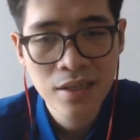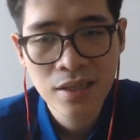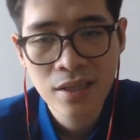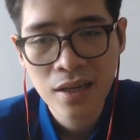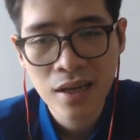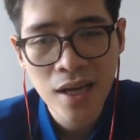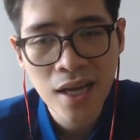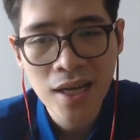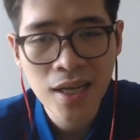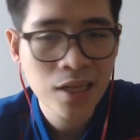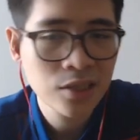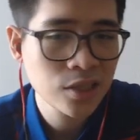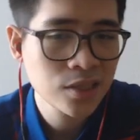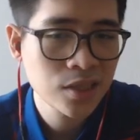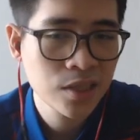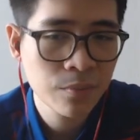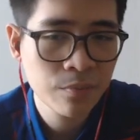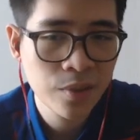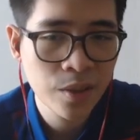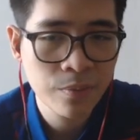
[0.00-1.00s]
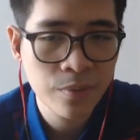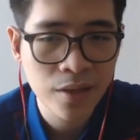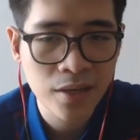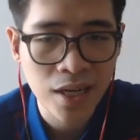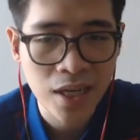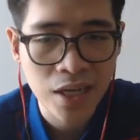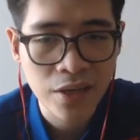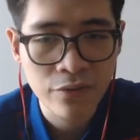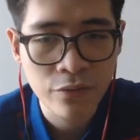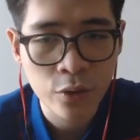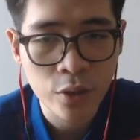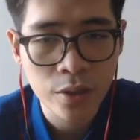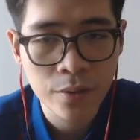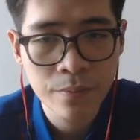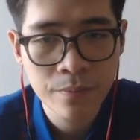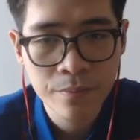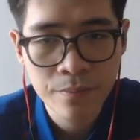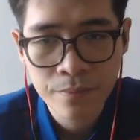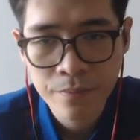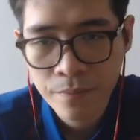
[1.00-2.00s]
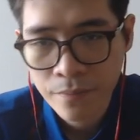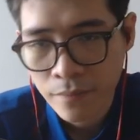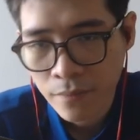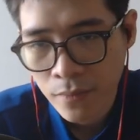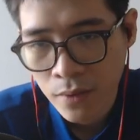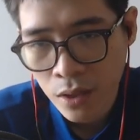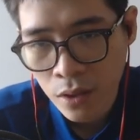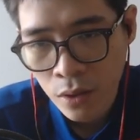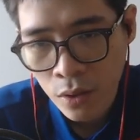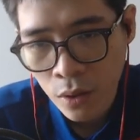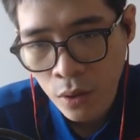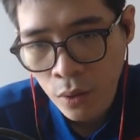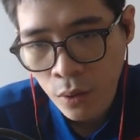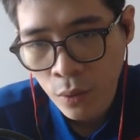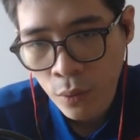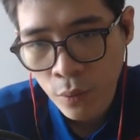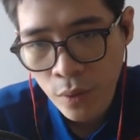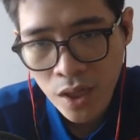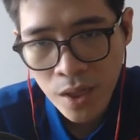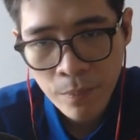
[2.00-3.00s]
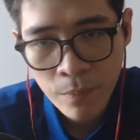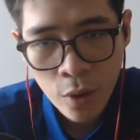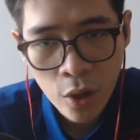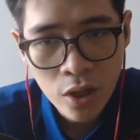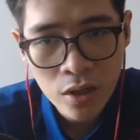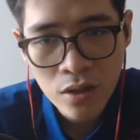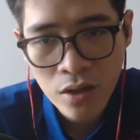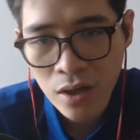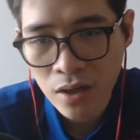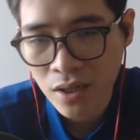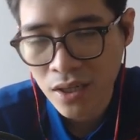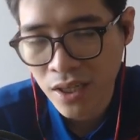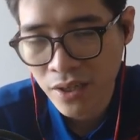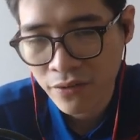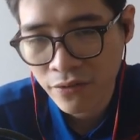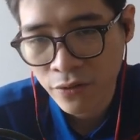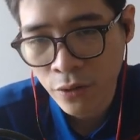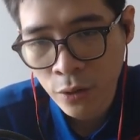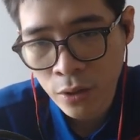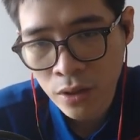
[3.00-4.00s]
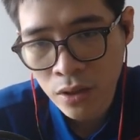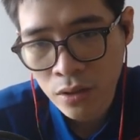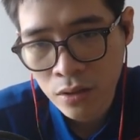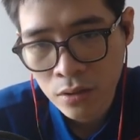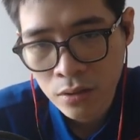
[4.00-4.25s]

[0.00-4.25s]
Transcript: I can just simply play knight e4. Win a pawn on e4.